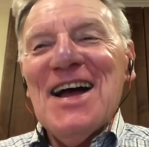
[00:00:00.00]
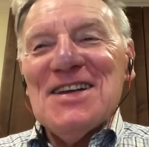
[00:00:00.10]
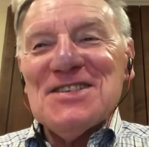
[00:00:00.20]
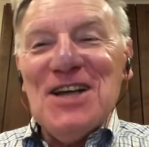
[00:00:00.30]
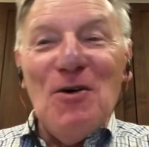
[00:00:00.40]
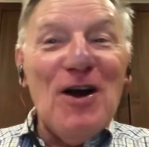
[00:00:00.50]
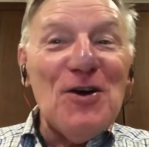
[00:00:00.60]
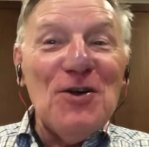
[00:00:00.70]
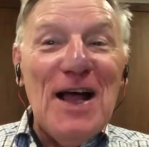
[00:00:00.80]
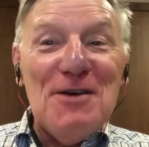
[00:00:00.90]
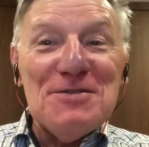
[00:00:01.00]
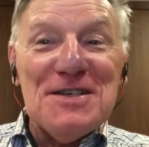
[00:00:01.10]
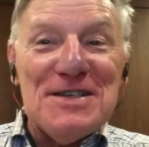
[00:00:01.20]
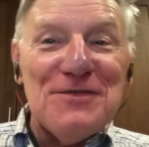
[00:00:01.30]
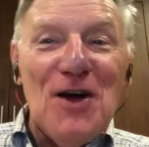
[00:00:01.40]
So our whole house
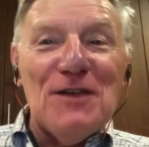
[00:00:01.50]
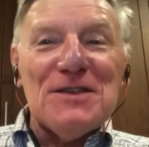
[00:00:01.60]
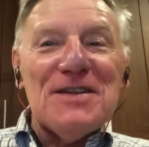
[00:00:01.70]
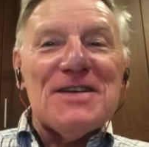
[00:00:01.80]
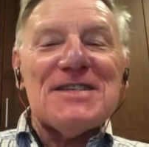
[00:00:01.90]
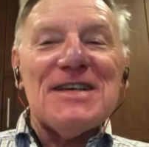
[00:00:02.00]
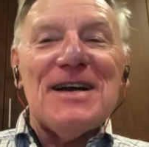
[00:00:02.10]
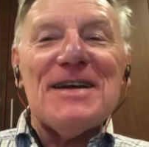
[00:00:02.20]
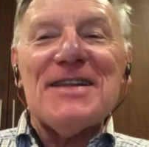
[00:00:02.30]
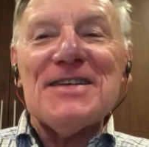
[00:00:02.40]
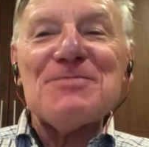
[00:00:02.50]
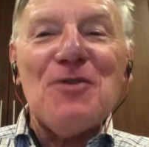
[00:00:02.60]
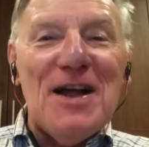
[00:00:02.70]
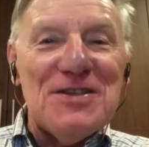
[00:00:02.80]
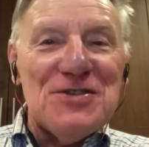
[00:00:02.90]
is involved in this
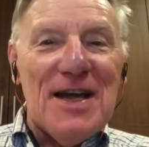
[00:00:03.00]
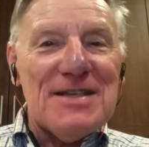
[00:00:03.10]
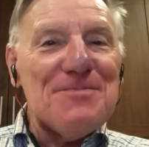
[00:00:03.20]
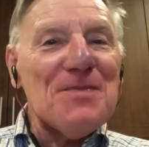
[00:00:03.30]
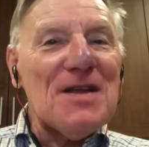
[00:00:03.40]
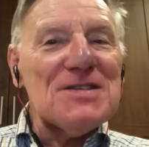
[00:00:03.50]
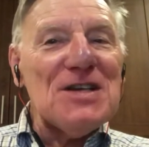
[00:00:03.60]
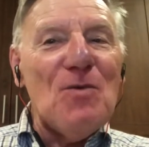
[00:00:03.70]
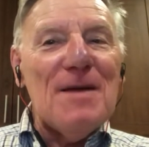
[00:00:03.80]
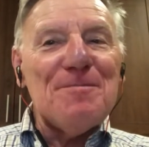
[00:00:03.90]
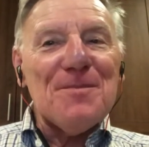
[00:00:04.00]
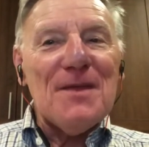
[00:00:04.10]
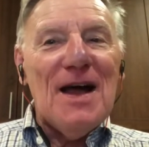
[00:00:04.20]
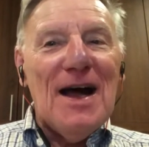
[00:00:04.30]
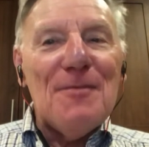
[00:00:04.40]
project. So what
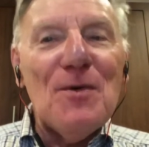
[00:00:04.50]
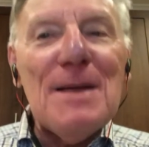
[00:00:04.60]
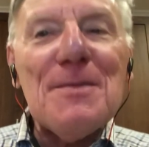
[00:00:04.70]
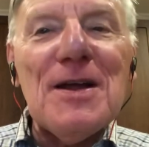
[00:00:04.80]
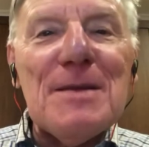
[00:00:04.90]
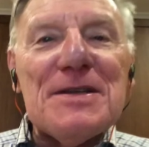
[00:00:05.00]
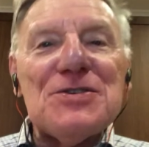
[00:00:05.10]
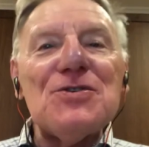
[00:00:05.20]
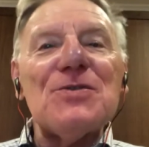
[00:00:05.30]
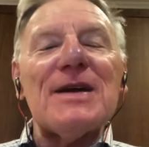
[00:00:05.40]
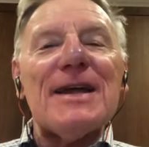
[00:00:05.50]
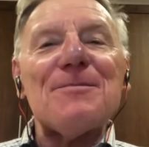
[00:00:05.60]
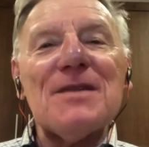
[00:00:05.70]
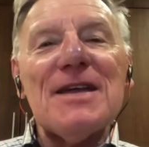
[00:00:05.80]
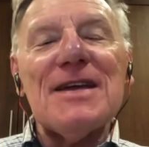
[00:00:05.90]
I'm going to be doing
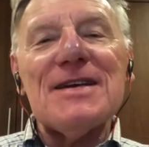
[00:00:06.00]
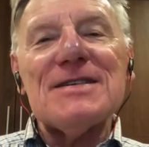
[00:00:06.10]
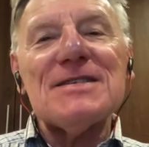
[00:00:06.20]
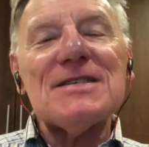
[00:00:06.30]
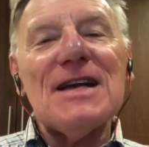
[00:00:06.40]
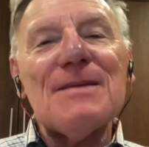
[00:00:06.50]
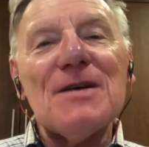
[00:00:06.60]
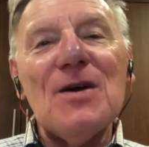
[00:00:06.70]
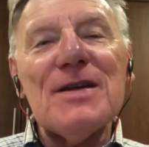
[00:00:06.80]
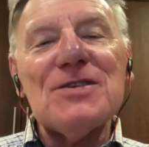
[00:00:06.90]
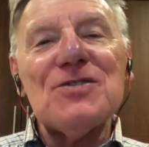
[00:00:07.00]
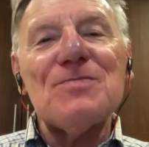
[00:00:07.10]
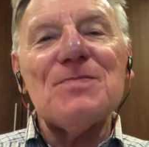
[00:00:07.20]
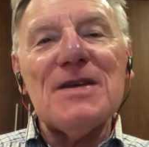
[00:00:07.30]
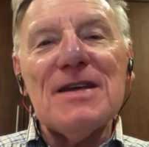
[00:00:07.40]
is I'm going to
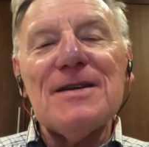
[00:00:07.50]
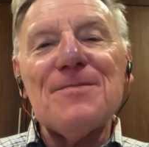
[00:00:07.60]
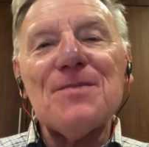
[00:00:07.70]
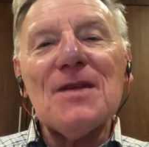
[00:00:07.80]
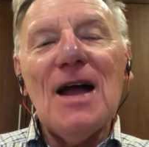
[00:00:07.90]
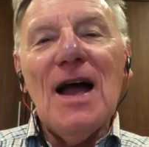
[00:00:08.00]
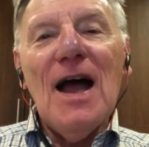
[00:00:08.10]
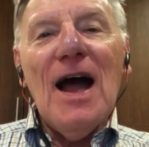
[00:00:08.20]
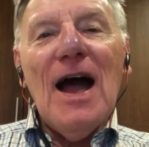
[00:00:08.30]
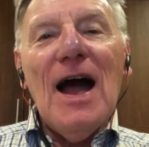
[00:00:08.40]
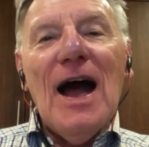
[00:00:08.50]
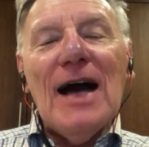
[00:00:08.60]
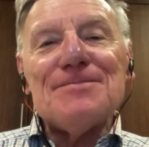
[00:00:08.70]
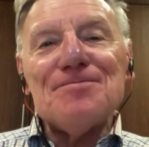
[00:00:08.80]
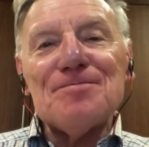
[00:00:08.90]
be
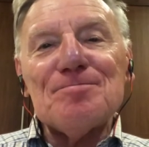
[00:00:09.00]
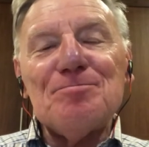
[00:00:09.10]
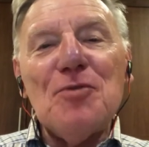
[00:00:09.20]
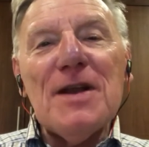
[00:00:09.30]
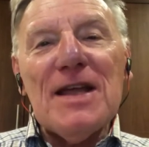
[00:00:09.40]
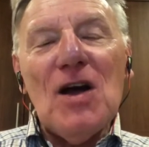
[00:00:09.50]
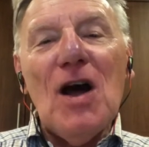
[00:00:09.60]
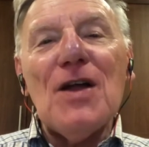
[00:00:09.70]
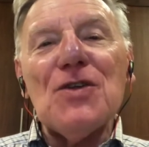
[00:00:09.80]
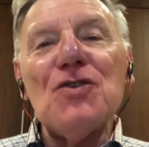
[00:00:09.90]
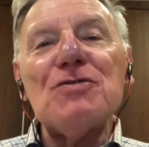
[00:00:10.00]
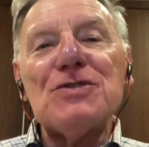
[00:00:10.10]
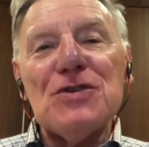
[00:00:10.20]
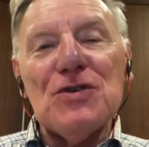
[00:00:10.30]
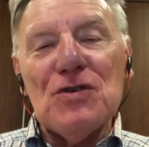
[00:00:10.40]
putting on
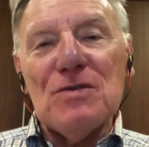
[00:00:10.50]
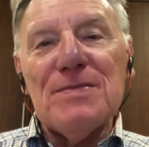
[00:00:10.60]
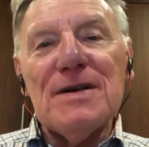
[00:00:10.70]
YouTube